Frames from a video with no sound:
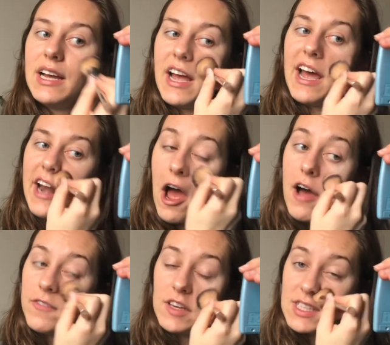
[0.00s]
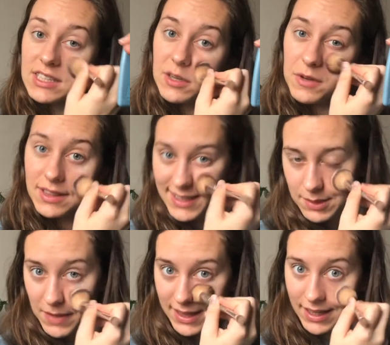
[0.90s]
And obviously with this
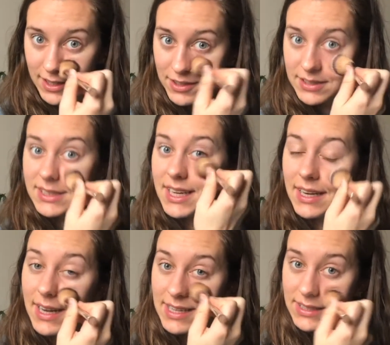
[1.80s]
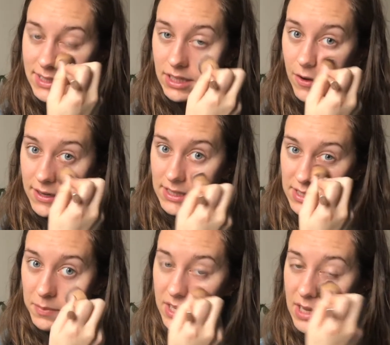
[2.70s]
method, your skin isn't going to
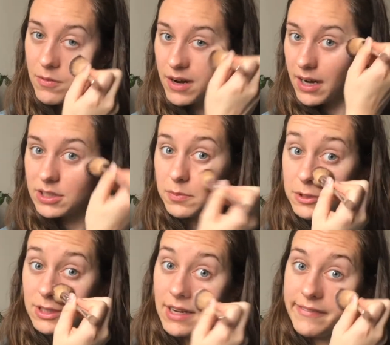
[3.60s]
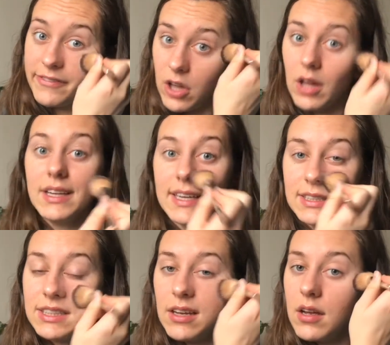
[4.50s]
be 100%
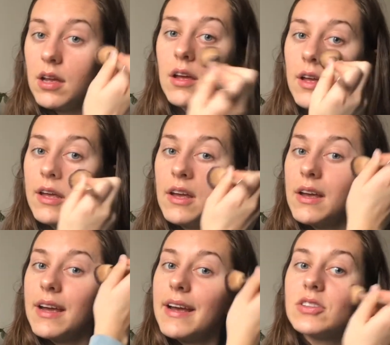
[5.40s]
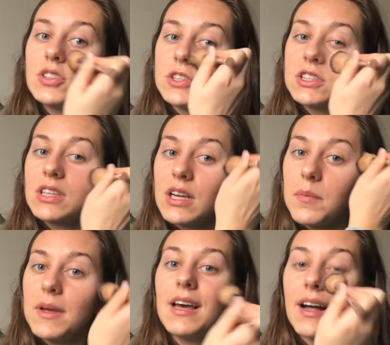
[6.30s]
flawless. It's just going to
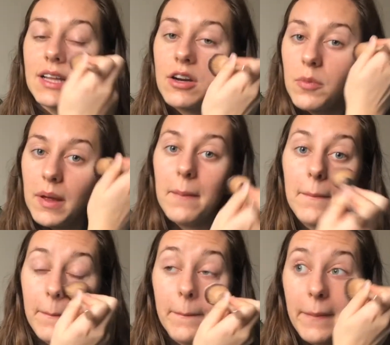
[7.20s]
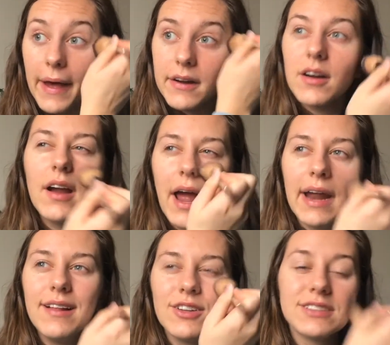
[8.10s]
be a little bit better, and
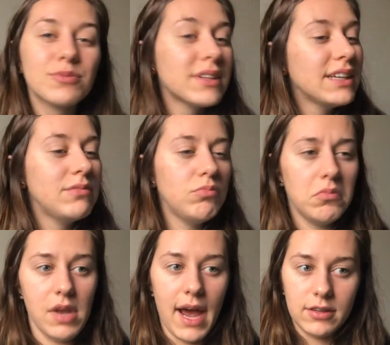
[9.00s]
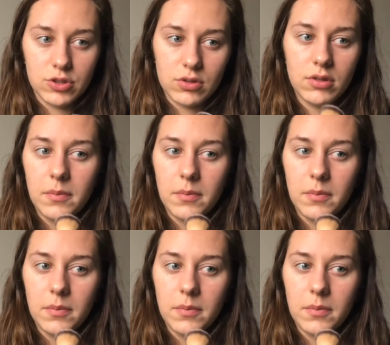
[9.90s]
it looks really natural.